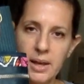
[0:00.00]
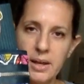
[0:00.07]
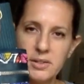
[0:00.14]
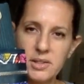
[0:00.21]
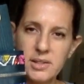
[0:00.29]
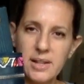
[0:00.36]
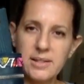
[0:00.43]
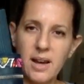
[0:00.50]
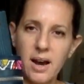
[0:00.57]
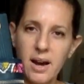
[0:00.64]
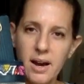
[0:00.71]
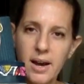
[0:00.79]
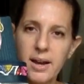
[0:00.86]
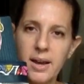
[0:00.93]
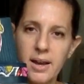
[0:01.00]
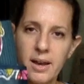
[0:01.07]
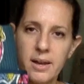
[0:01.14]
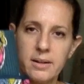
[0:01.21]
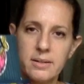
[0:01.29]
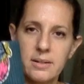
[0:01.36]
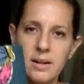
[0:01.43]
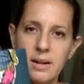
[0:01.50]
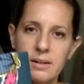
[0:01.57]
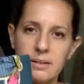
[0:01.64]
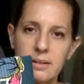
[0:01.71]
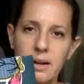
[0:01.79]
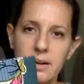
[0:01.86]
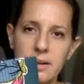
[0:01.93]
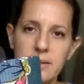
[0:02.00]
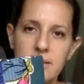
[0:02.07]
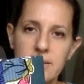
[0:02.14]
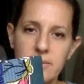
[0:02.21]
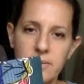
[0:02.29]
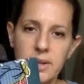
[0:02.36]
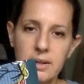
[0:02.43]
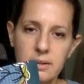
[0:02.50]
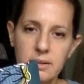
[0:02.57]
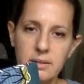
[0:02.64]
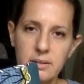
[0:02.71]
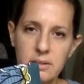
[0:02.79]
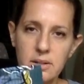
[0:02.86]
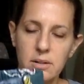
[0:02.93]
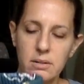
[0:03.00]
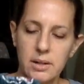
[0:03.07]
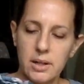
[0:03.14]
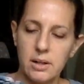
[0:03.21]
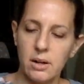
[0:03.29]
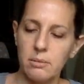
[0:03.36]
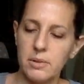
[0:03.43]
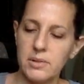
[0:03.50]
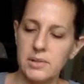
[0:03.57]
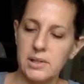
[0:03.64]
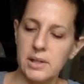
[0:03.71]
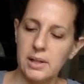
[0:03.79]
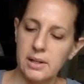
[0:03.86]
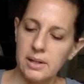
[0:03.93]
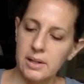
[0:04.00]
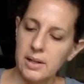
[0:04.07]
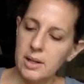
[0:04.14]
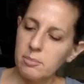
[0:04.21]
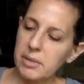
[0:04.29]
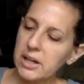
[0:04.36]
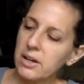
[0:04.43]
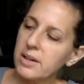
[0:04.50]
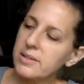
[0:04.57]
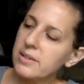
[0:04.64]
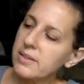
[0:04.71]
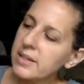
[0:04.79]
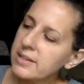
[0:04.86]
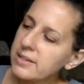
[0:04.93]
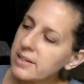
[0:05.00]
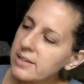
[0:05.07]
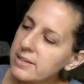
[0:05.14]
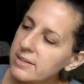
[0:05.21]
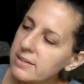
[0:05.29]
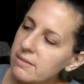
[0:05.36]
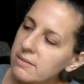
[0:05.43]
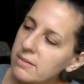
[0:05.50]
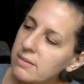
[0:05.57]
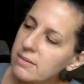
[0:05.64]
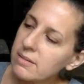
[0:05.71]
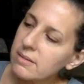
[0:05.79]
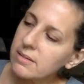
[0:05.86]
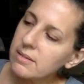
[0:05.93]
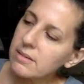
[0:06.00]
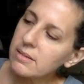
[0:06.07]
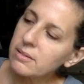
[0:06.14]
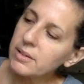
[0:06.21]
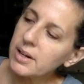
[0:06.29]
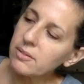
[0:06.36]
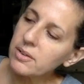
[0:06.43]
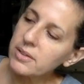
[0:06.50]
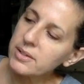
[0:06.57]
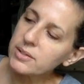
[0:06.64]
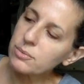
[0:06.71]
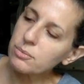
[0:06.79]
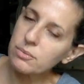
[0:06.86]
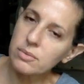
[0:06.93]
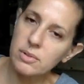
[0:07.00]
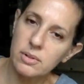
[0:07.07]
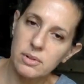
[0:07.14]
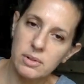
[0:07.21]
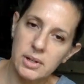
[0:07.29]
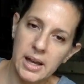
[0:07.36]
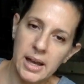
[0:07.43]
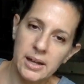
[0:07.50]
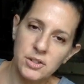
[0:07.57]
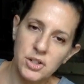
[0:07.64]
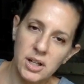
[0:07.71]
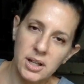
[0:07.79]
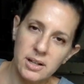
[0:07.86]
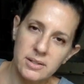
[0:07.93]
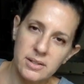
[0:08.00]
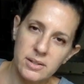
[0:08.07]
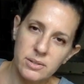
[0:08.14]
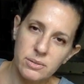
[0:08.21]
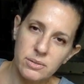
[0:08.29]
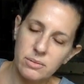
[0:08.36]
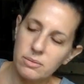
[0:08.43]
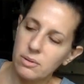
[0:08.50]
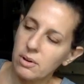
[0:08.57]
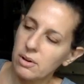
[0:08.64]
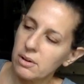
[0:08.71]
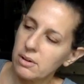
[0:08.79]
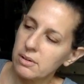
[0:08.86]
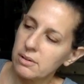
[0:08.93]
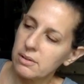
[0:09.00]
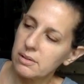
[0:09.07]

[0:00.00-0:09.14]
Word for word: Just has a high-end kind of luxe feel to it. Almost because this, this, whatever this edging is, this uh,